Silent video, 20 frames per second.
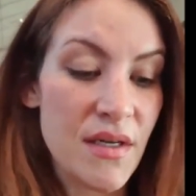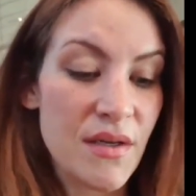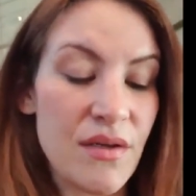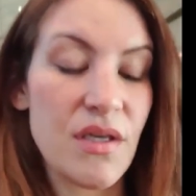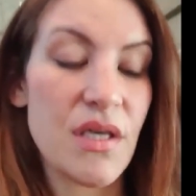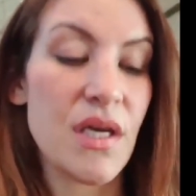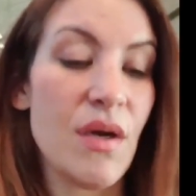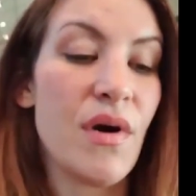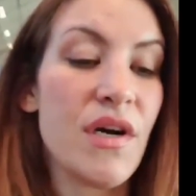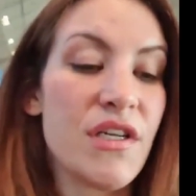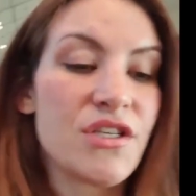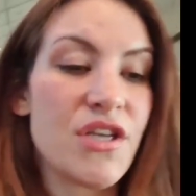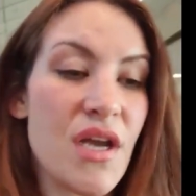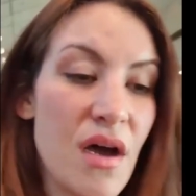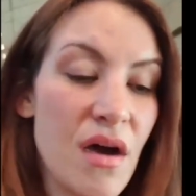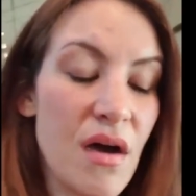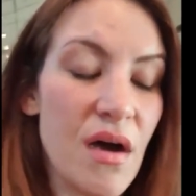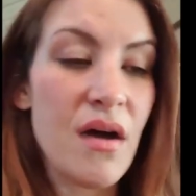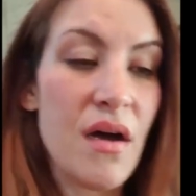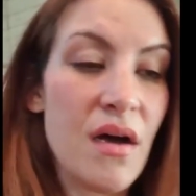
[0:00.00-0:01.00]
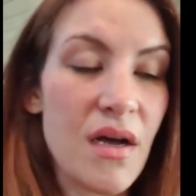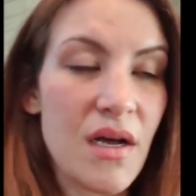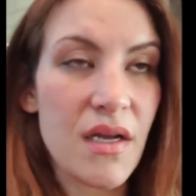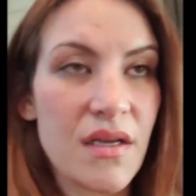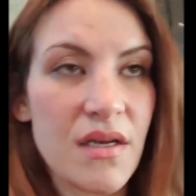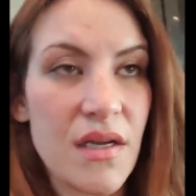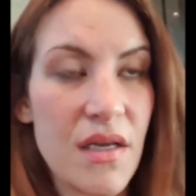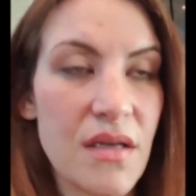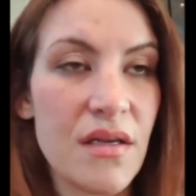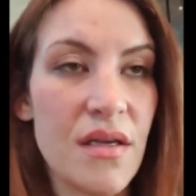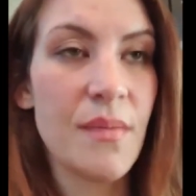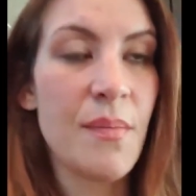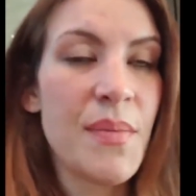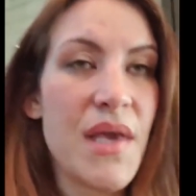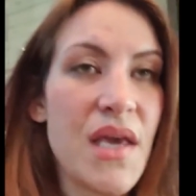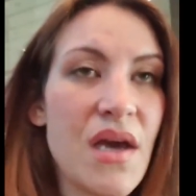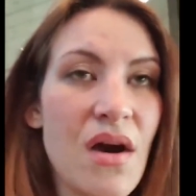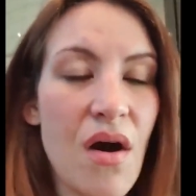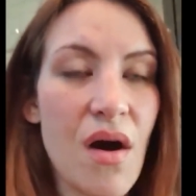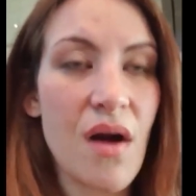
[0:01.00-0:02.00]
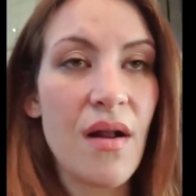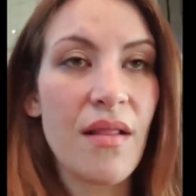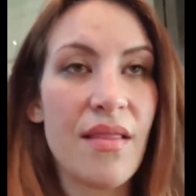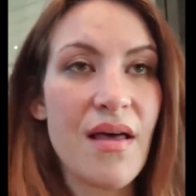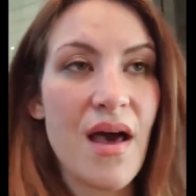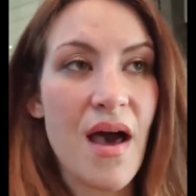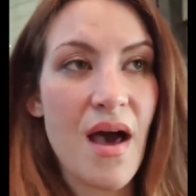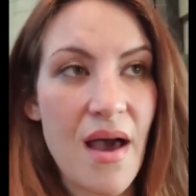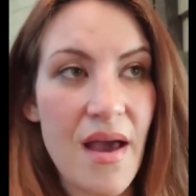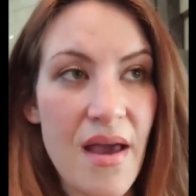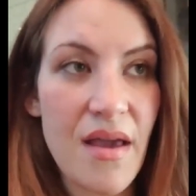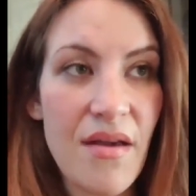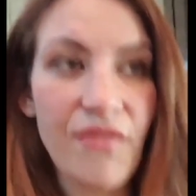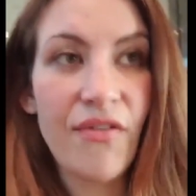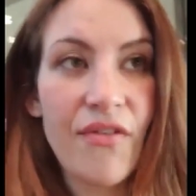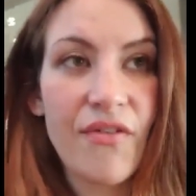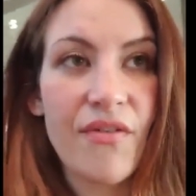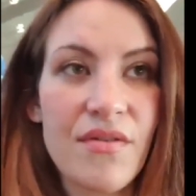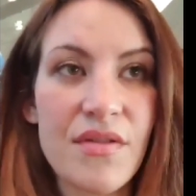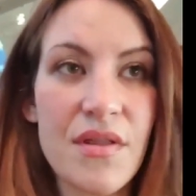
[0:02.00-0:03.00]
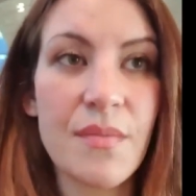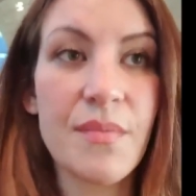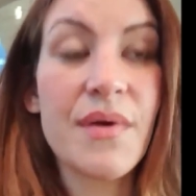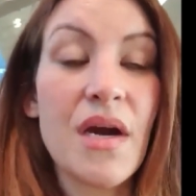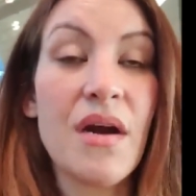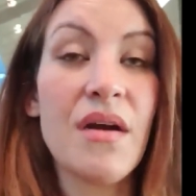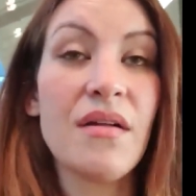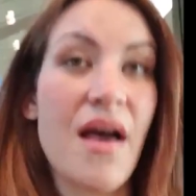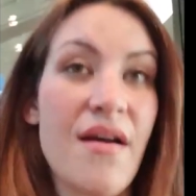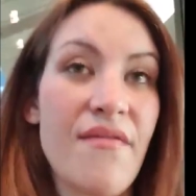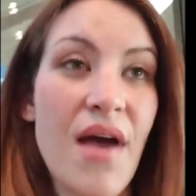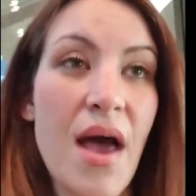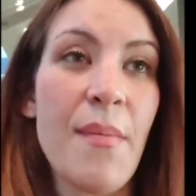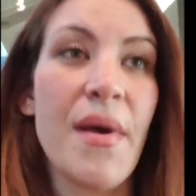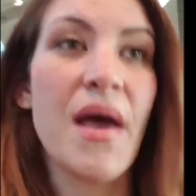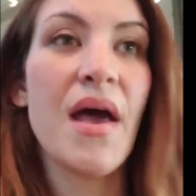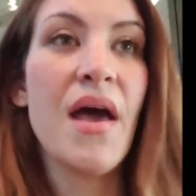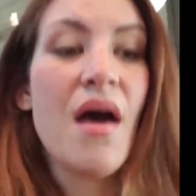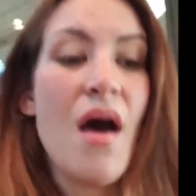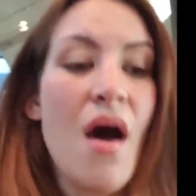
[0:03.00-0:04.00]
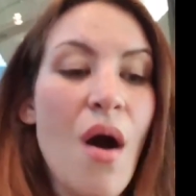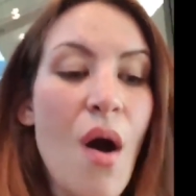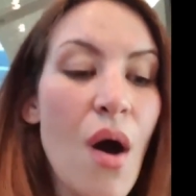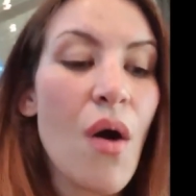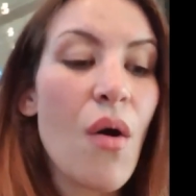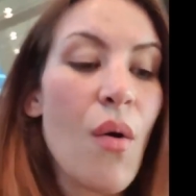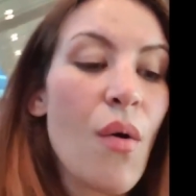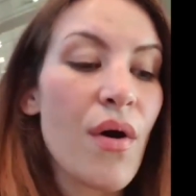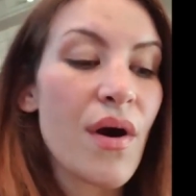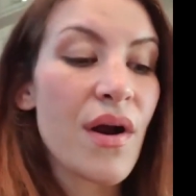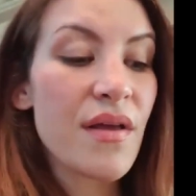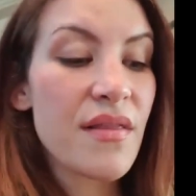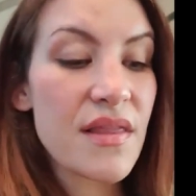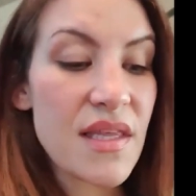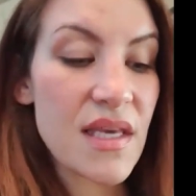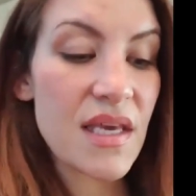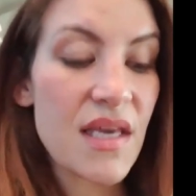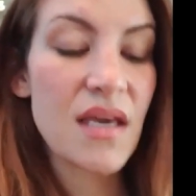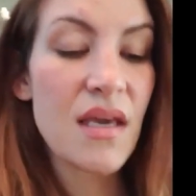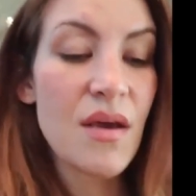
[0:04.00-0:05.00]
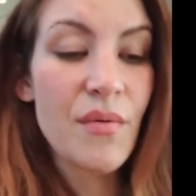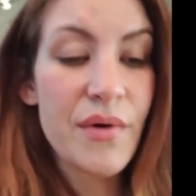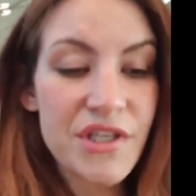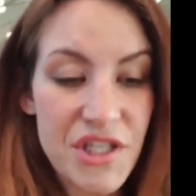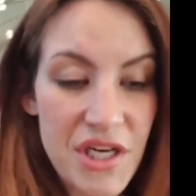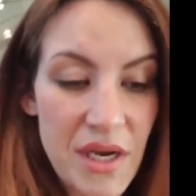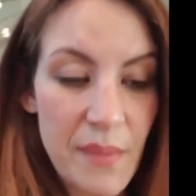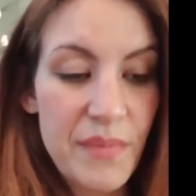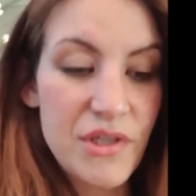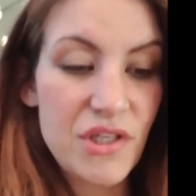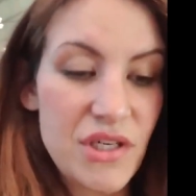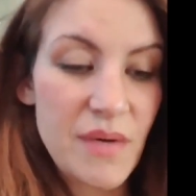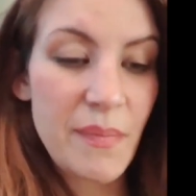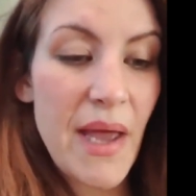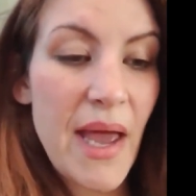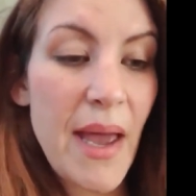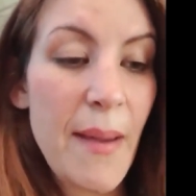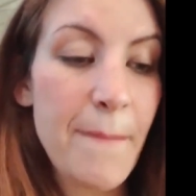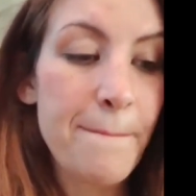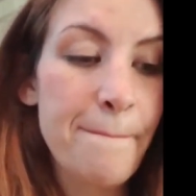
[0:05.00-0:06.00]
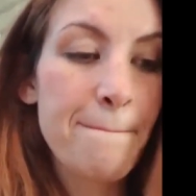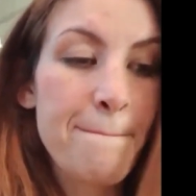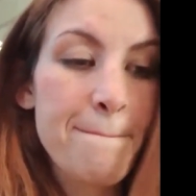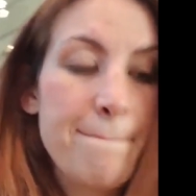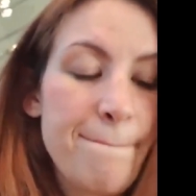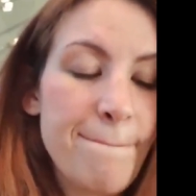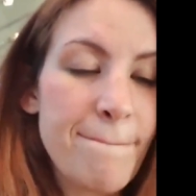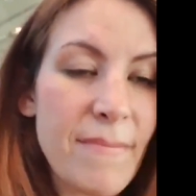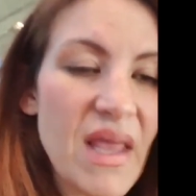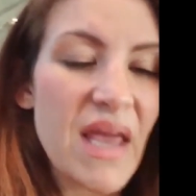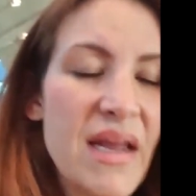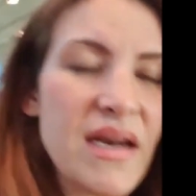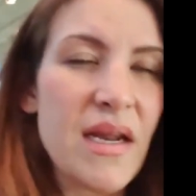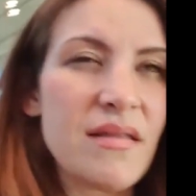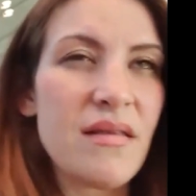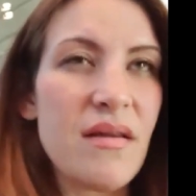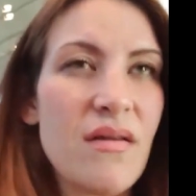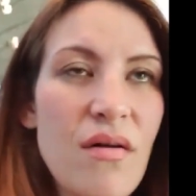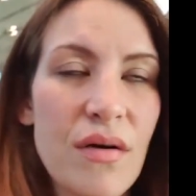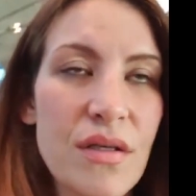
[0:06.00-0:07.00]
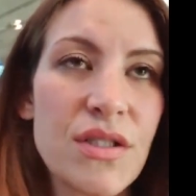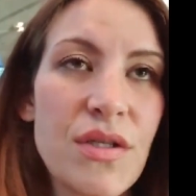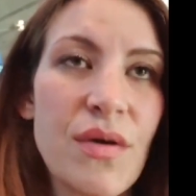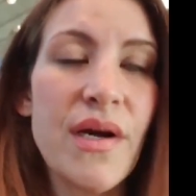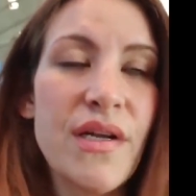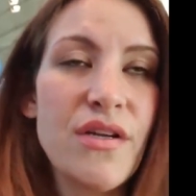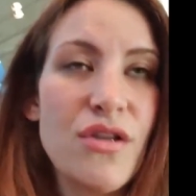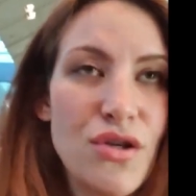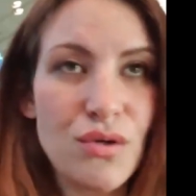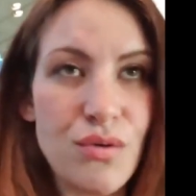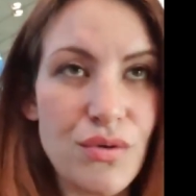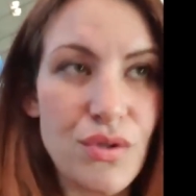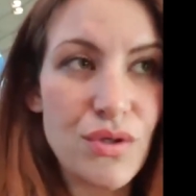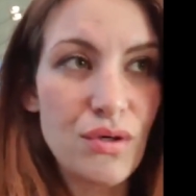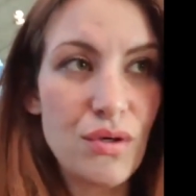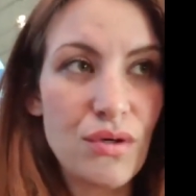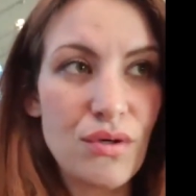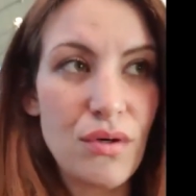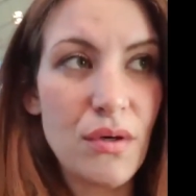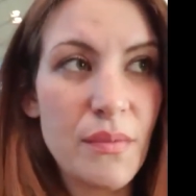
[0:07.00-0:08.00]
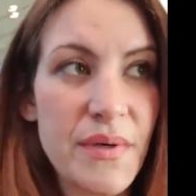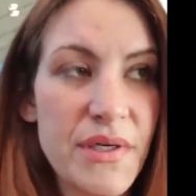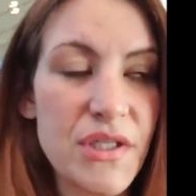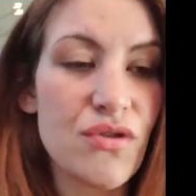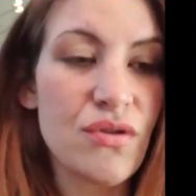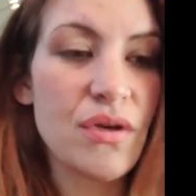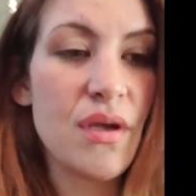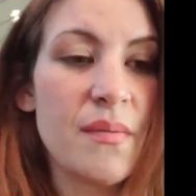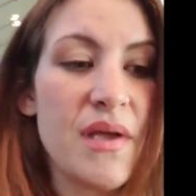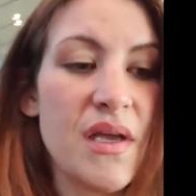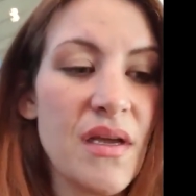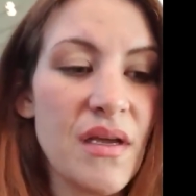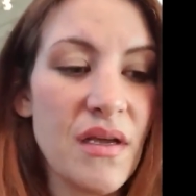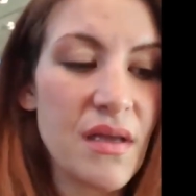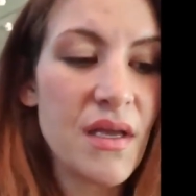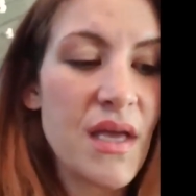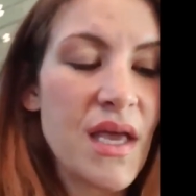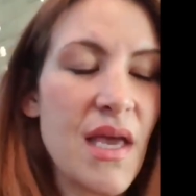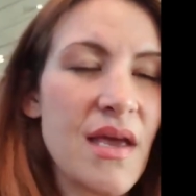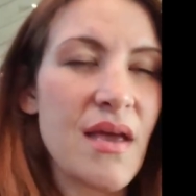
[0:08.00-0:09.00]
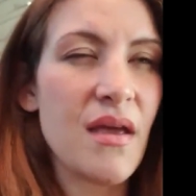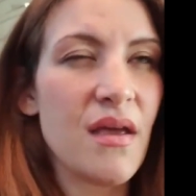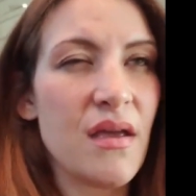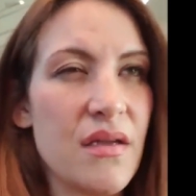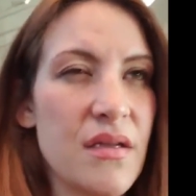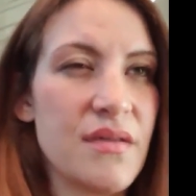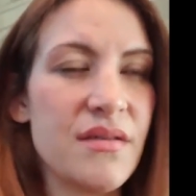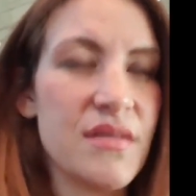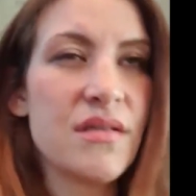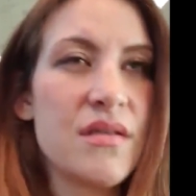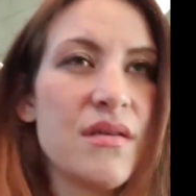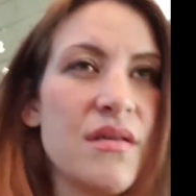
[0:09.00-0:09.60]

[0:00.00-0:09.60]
you can watch it on BR Live, the BR Live app, or the One Championship app, and I think also on YouTube streaming, and